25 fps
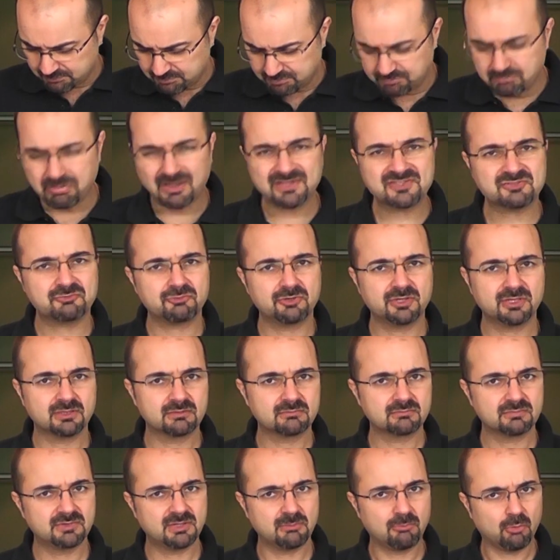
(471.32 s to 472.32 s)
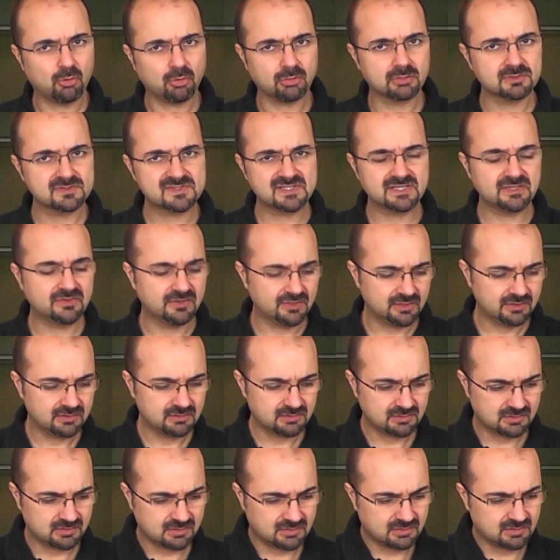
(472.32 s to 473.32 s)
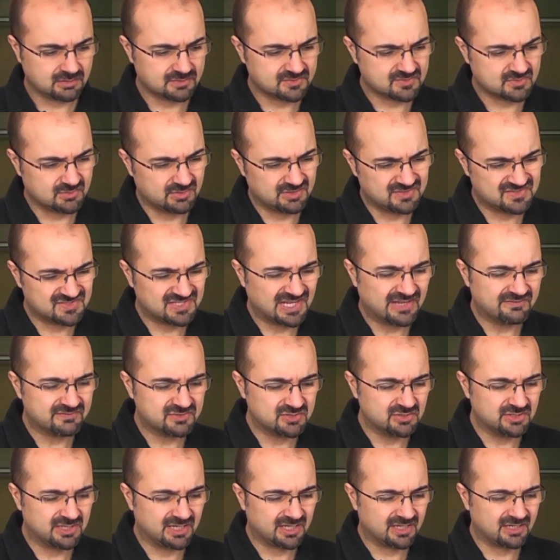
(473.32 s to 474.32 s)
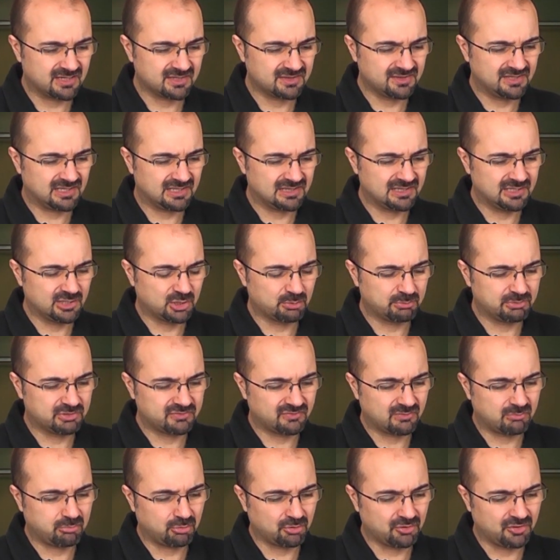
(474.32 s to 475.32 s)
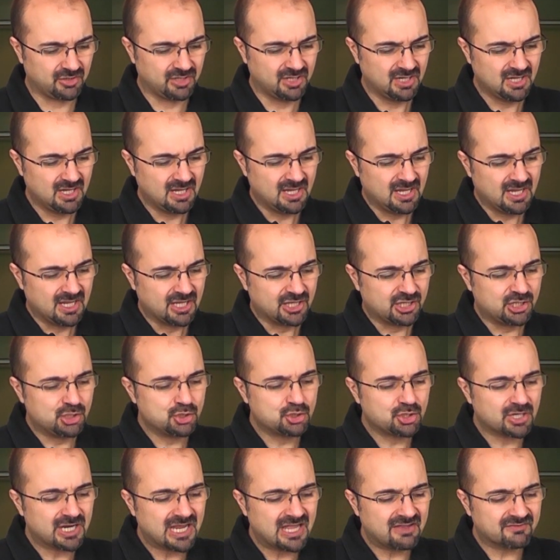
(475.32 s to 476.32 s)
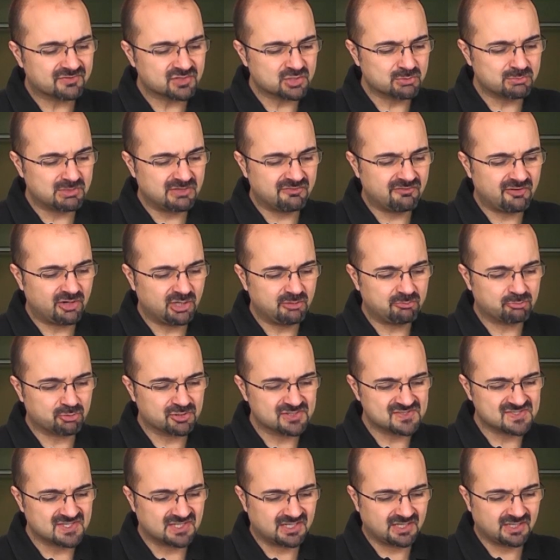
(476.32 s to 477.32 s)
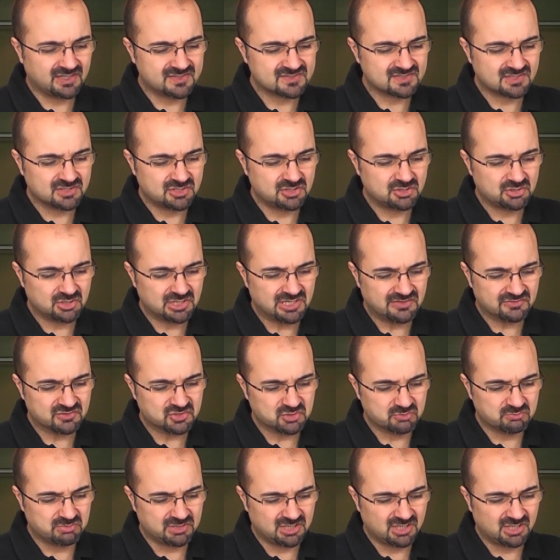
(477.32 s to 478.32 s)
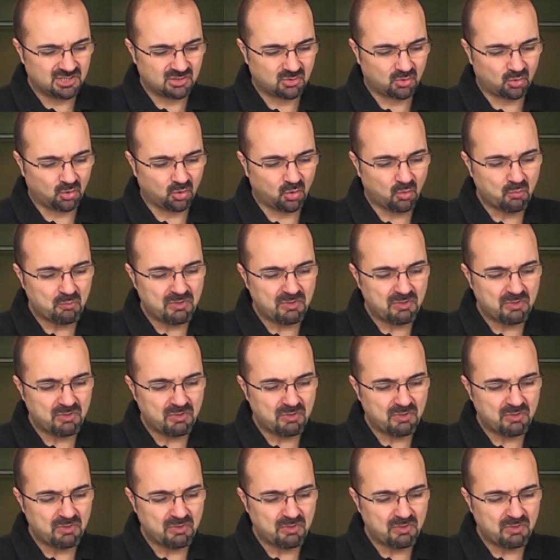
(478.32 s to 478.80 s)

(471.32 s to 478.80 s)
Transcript: buttering the molds either. So it saves you that little bit of a bother. You don't have to be very precise, and you don't have to be all